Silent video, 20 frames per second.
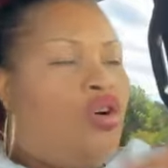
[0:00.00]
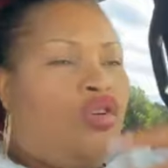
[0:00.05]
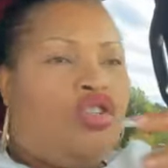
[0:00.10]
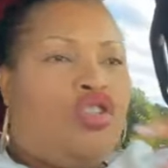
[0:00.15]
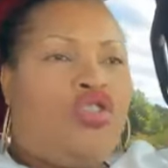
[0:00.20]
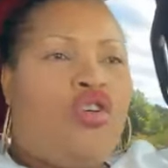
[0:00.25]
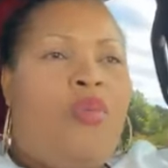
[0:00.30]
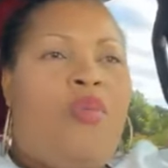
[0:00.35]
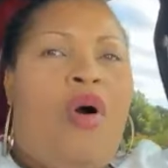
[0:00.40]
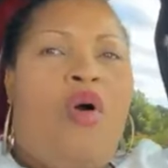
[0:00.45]

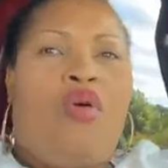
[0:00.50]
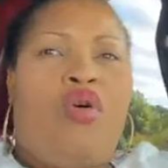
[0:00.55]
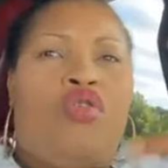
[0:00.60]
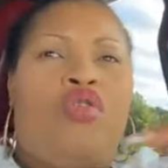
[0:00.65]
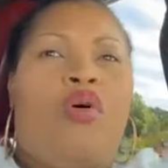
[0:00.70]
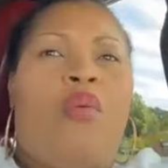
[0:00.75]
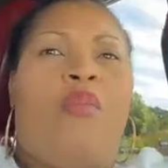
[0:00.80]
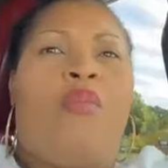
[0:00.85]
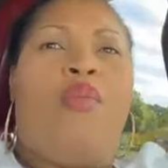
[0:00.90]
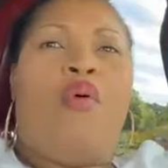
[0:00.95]
your stomach
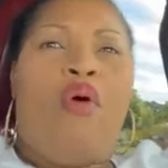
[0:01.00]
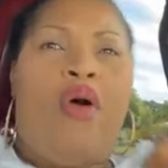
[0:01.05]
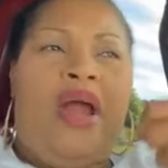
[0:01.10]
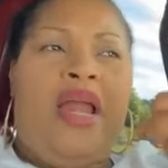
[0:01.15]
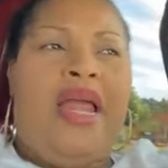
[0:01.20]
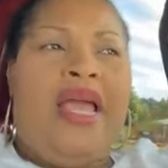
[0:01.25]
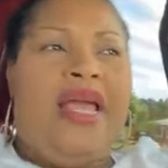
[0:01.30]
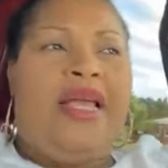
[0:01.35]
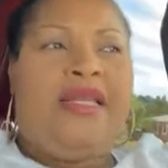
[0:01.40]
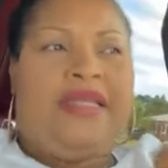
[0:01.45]
gonna
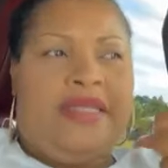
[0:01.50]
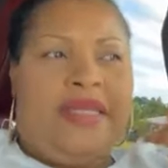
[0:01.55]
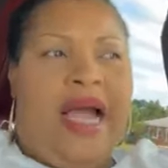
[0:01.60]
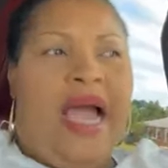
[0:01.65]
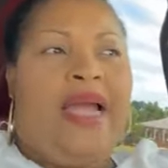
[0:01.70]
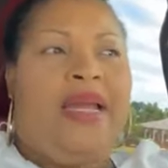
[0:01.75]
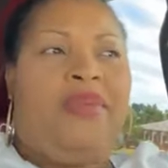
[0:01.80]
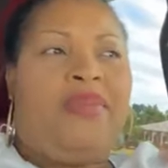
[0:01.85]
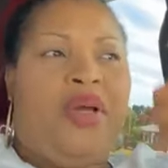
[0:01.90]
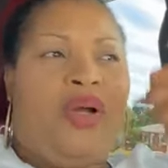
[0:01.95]
boil
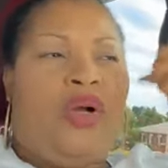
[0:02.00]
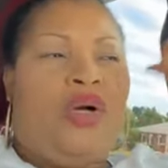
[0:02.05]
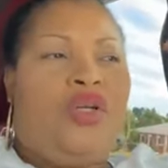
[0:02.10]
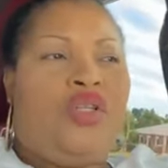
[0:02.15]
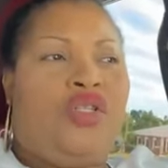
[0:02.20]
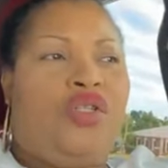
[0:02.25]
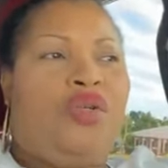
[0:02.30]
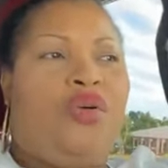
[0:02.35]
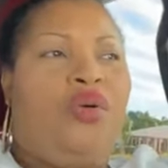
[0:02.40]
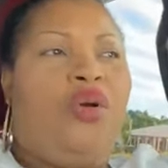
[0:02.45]
inside
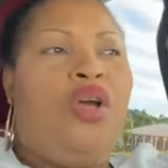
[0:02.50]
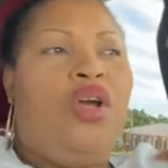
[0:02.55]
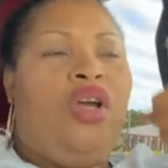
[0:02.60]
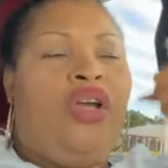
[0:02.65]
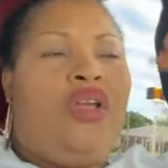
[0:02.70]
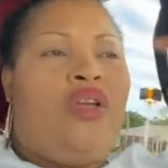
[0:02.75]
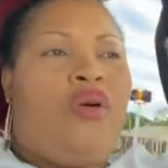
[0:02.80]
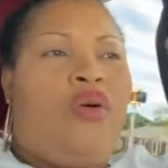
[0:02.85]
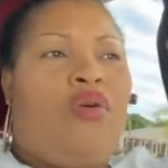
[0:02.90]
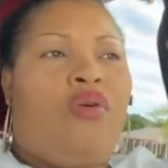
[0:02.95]
because you're
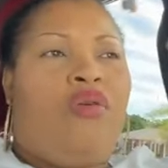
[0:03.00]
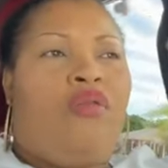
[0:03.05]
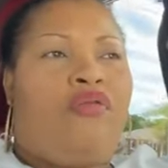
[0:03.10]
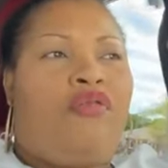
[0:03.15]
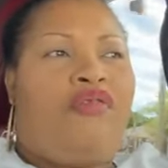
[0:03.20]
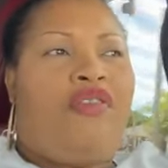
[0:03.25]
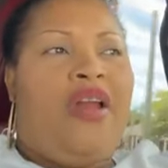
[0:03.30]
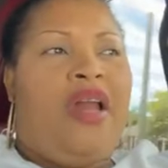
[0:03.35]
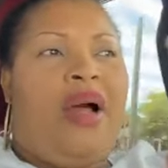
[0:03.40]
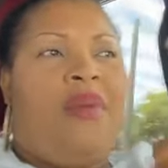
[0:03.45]

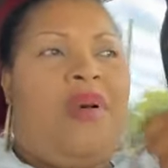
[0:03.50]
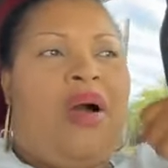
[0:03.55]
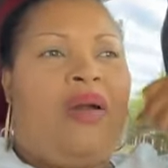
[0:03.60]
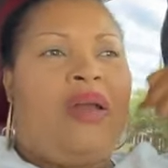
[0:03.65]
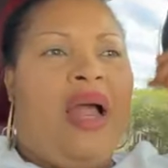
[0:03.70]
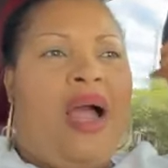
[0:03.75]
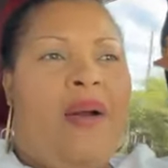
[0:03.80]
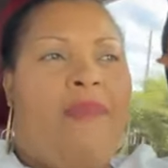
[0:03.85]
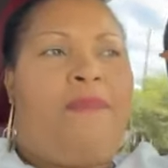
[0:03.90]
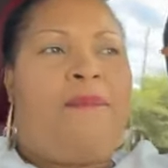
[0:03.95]
gonna feel
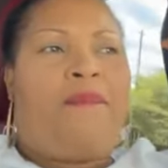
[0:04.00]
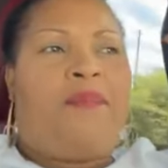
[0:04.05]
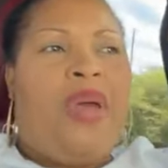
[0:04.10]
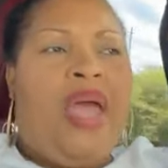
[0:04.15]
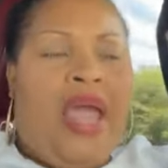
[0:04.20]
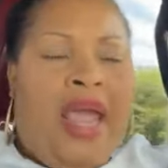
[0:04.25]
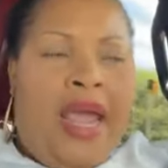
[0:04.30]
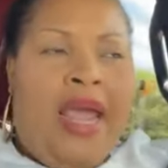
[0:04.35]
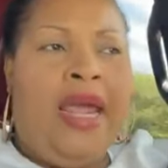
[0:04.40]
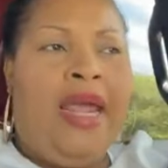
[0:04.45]
about that
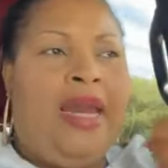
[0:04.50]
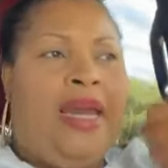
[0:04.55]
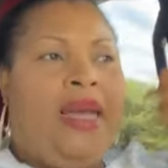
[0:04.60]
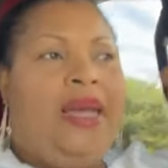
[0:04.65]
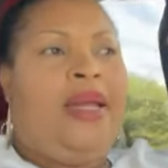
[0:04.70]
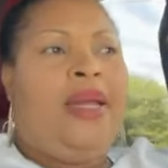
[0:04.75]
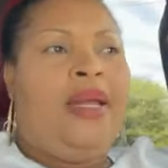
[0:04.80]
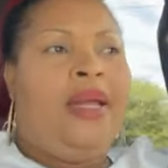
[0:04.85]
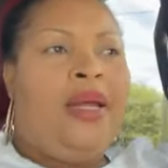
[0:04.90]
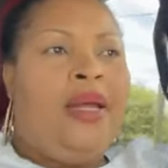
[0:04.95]

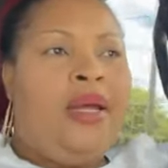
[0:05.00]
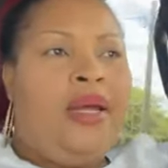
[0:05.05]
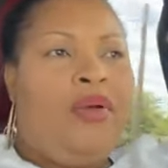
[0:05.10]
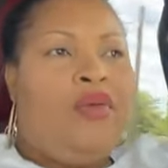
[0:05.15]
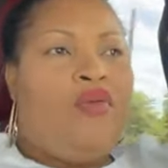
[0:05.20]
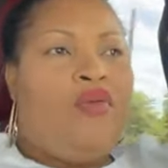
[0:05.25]
pain